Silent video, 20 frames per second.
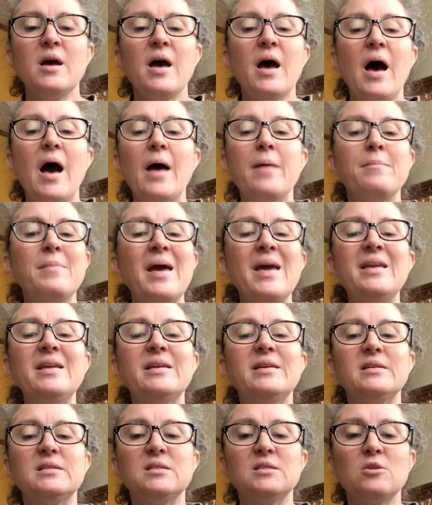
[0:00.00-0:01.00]
"I made
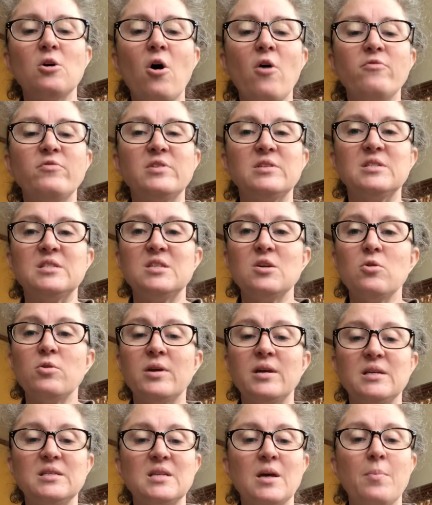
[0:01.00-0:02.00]
it as soft and
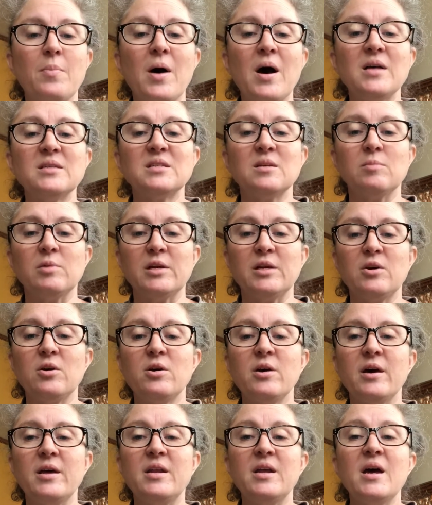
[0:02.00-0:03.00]
silky as I possibly
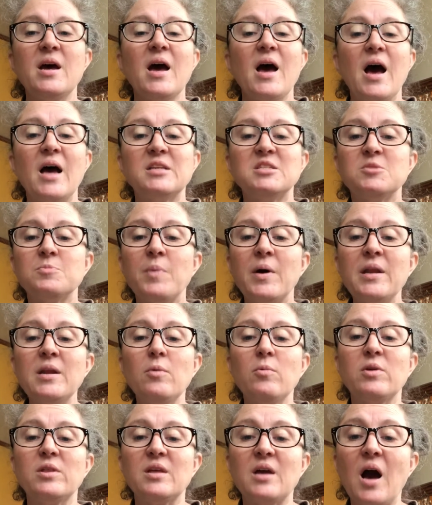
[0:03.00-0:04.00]
could. I spun it
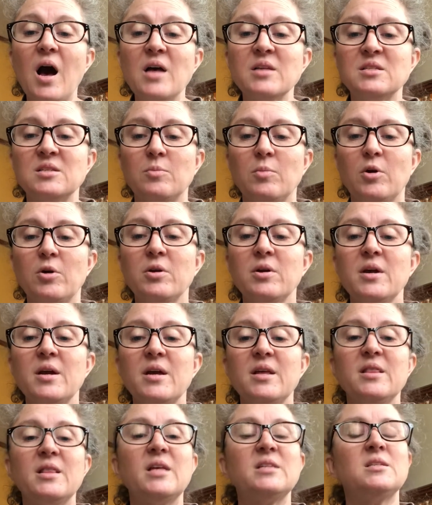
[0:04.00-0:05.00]
with gossamer.
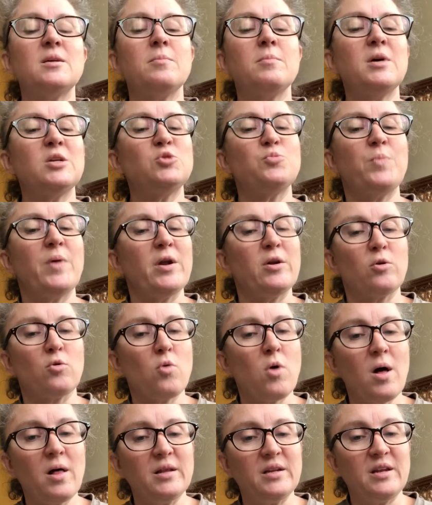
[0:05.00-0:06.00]
That's a much better
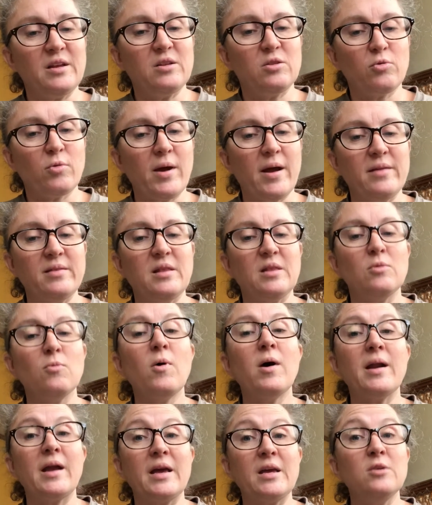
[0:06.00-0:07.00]
quality thread than the
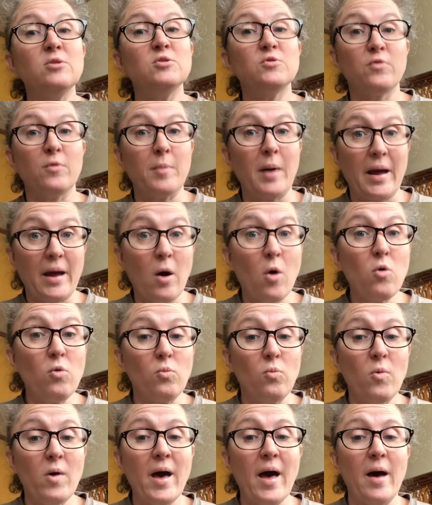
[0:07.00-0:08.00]
one I use for my
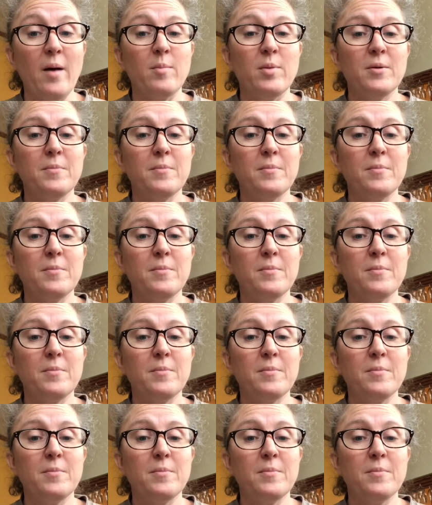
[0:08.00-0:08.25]
own web."